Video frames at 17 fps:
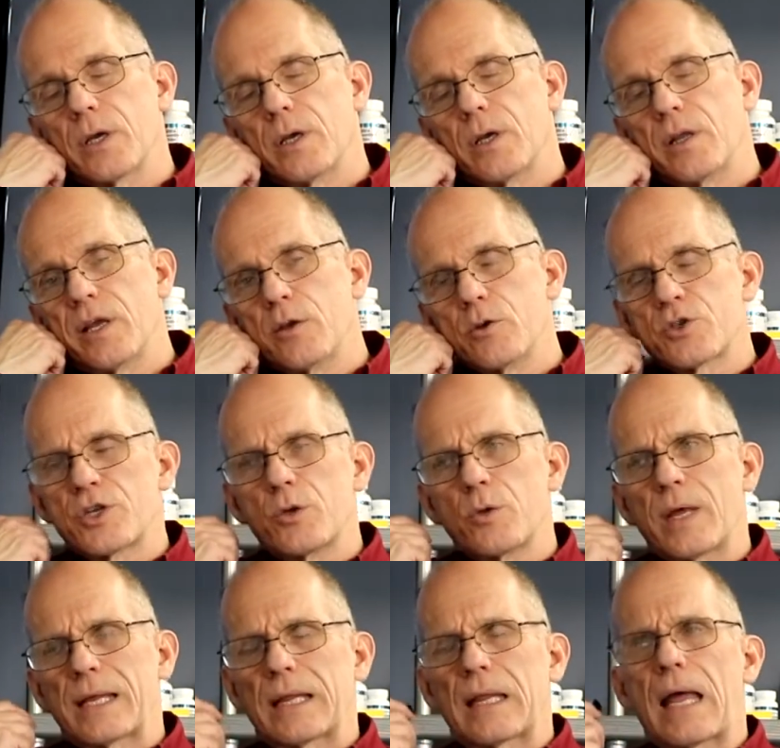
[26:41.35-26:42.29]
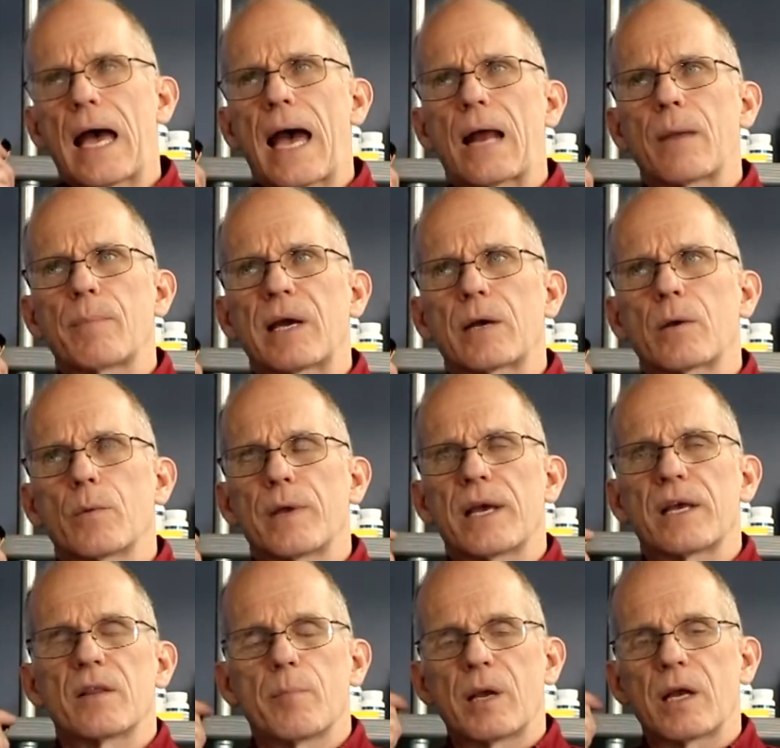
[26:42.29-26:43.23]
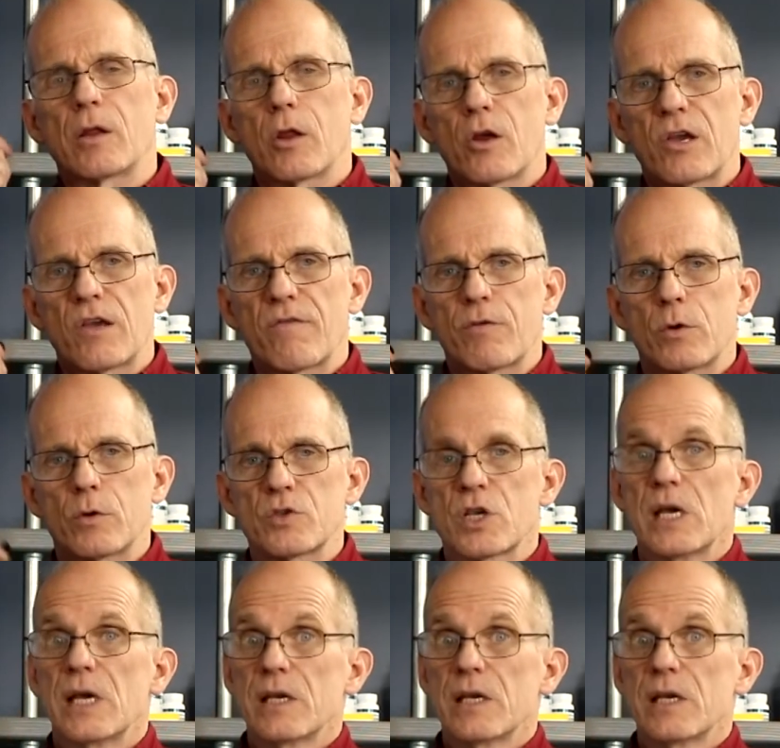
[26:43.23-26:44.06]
they used to do that a lot back when they had the big clunky phones.